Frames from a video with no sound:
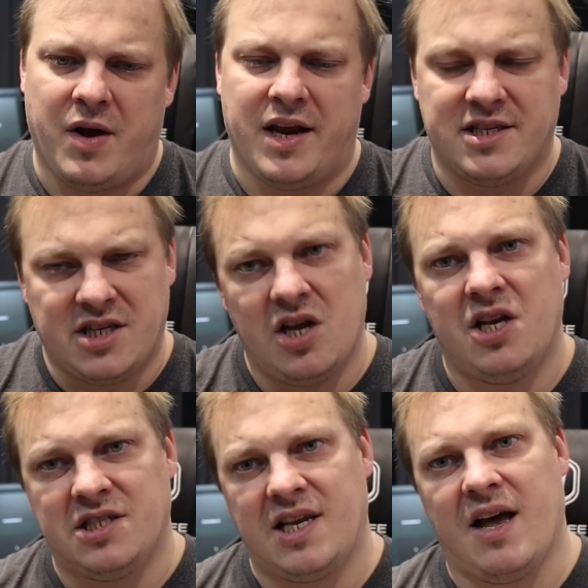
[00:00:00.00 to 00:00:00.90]
it
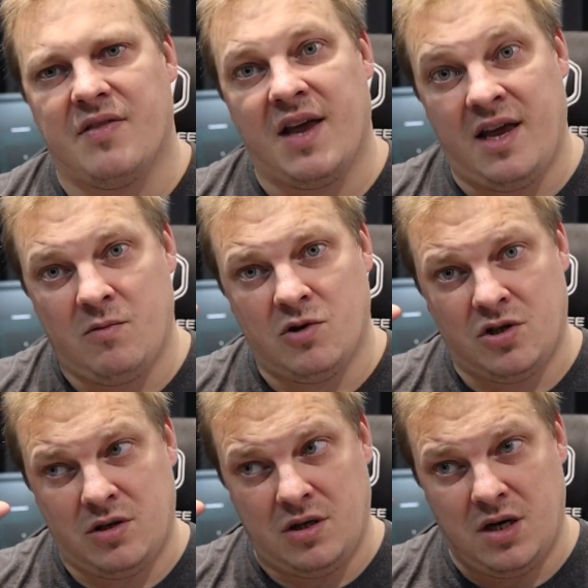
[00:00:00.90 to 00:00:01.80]
turns out that it
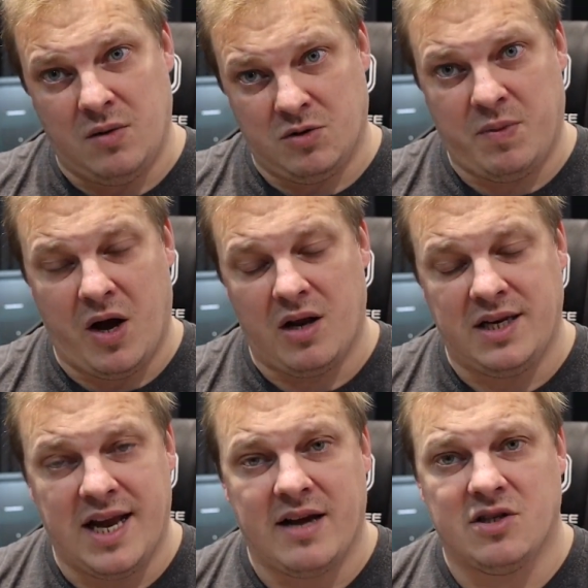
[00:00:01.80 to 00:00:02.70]
was partly
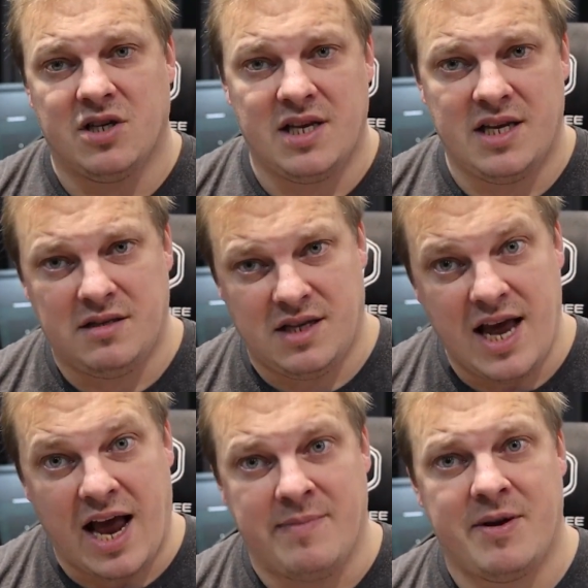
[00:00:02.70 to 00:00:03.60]
down to the
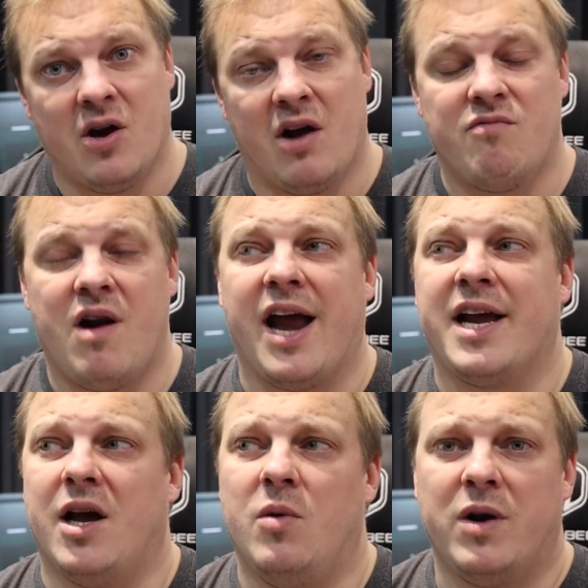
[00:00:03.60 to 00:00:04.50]
API
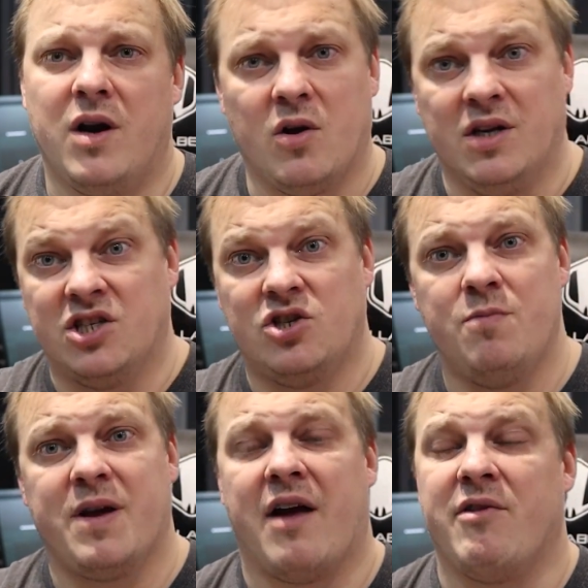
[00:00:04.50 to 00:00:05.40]
rack. And when I got this
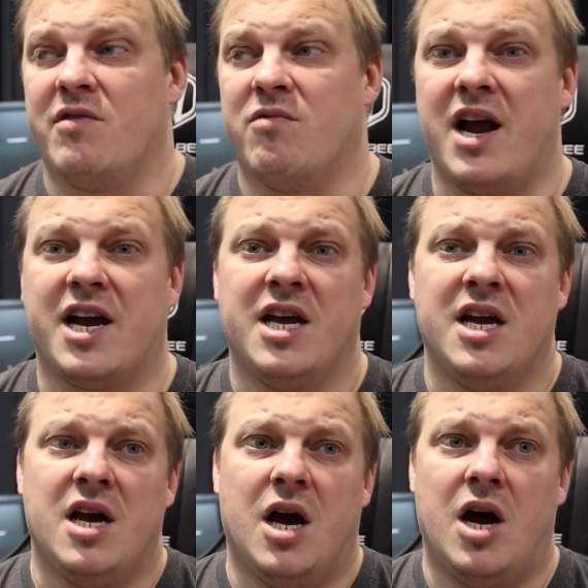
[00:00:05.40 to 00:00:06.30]
Super Carrier rack,
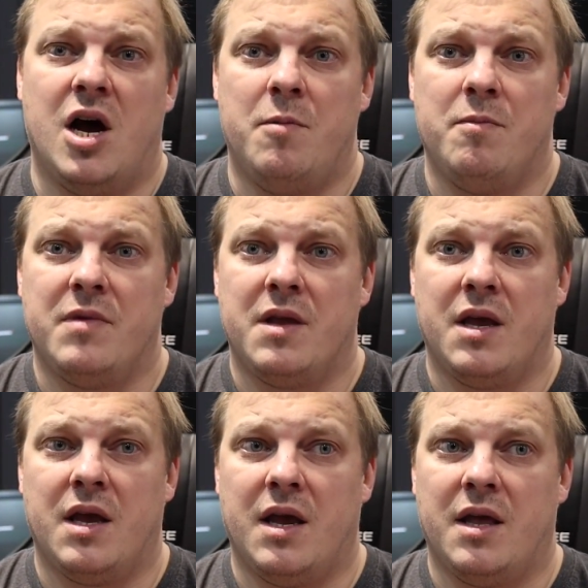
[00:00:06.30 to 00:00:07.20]
none
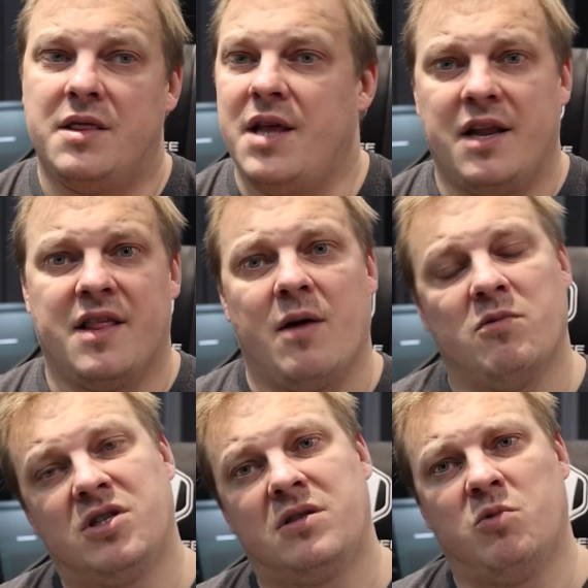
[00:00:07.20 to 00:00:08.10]
of that
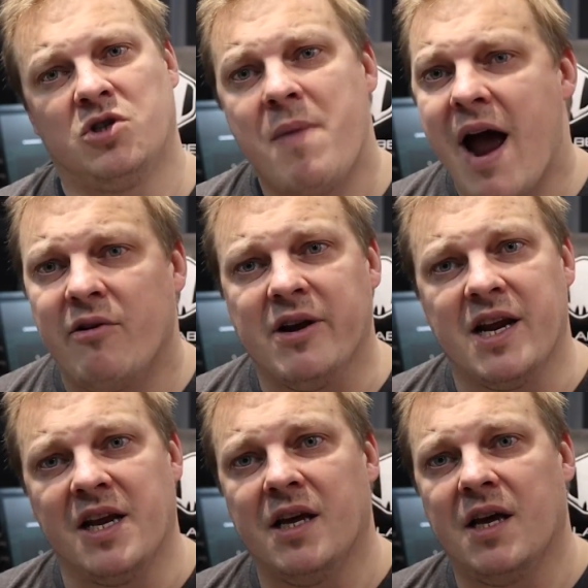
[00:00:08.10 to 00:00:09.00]
was apparent
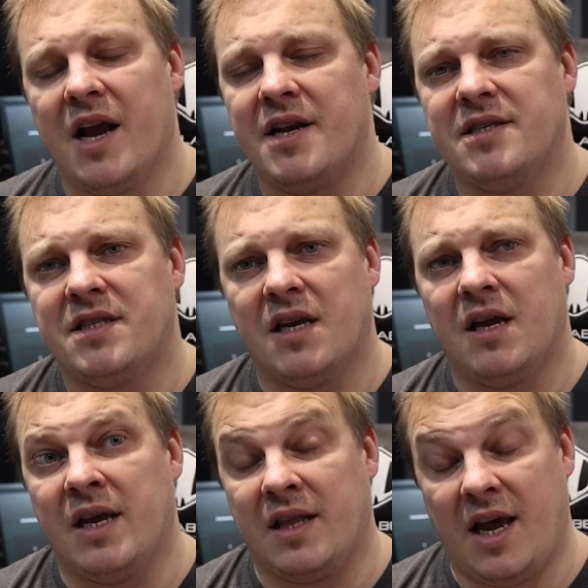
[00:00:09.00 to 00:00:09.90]
in it. And
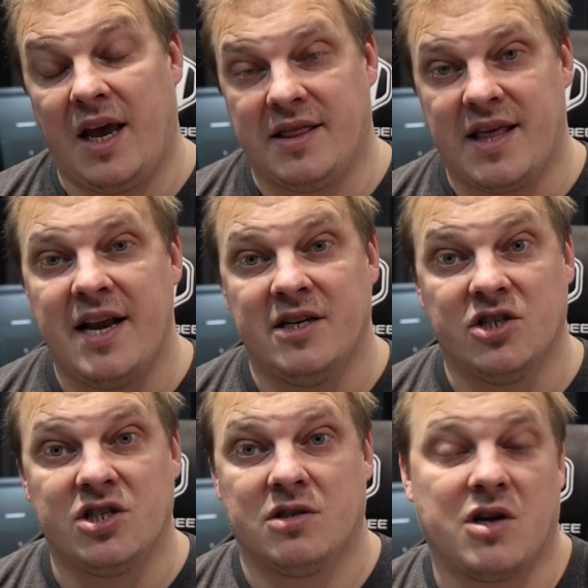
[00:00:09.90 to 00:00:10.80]
it then
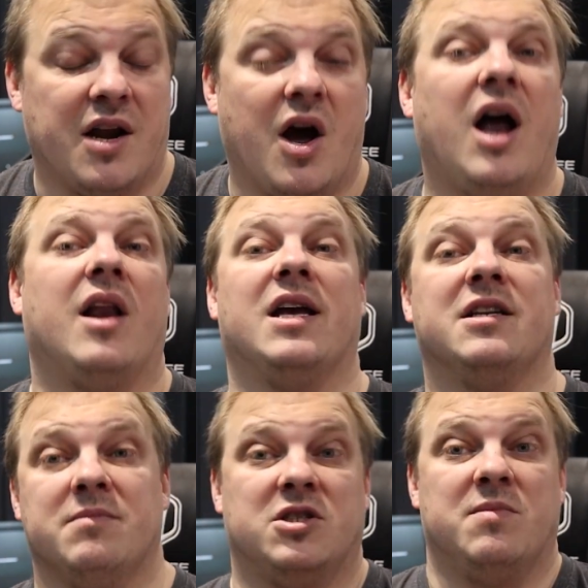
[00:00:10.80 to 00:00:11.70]
just kind of
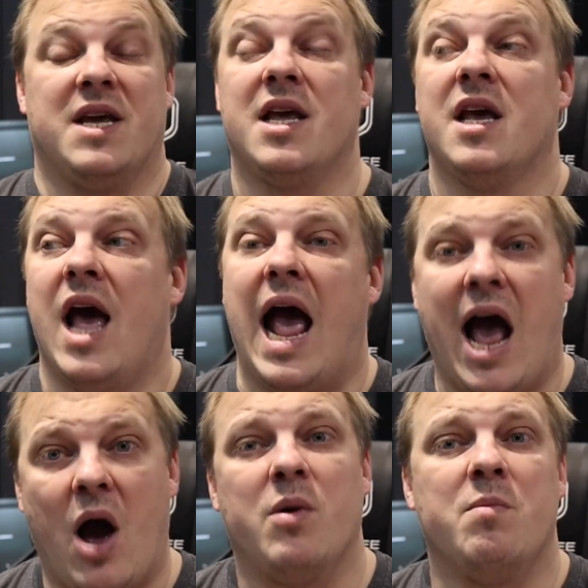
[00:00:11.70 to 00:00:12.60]
highlighted to me
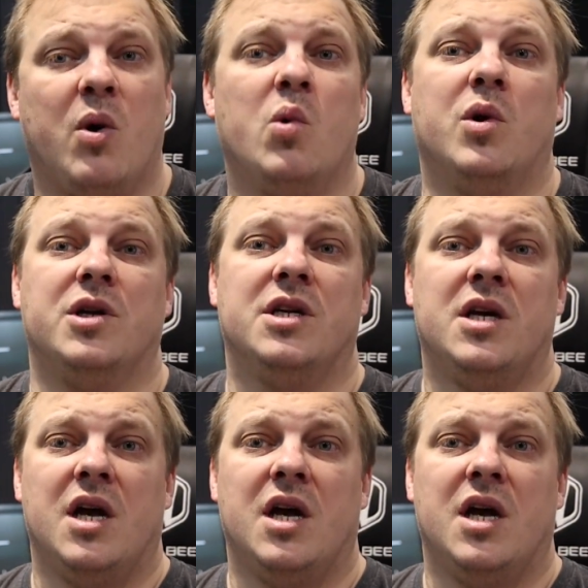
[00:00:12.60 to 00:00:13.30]
how important